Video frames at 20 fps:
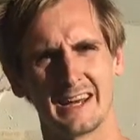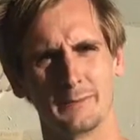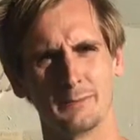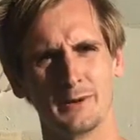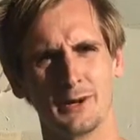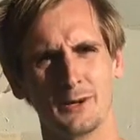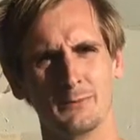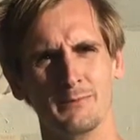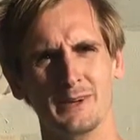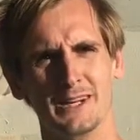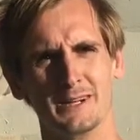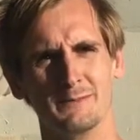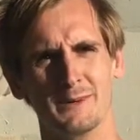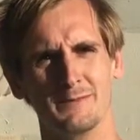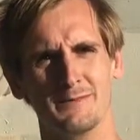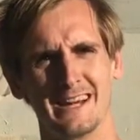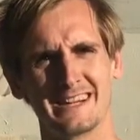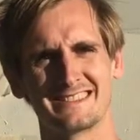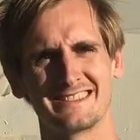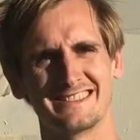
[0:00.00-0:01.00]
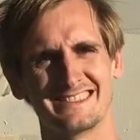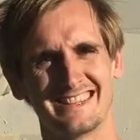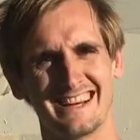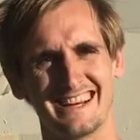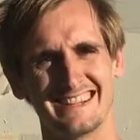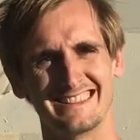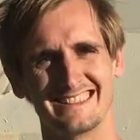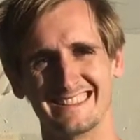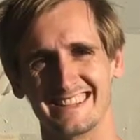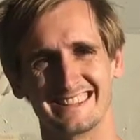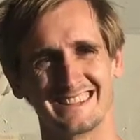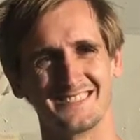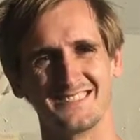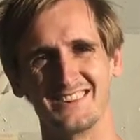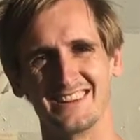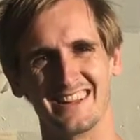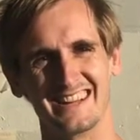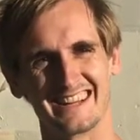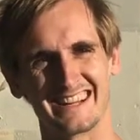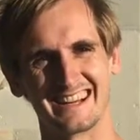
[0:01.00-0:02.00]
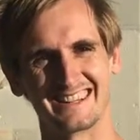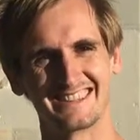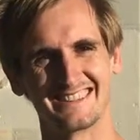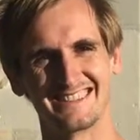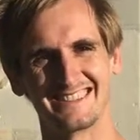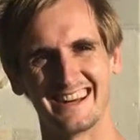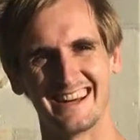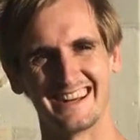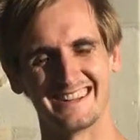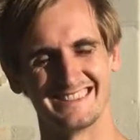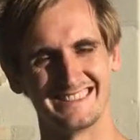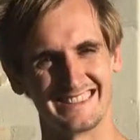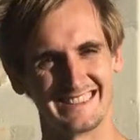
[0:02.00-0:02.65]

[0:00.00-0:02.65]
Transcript: of bare minimum exercise that doesn't feel like exercise.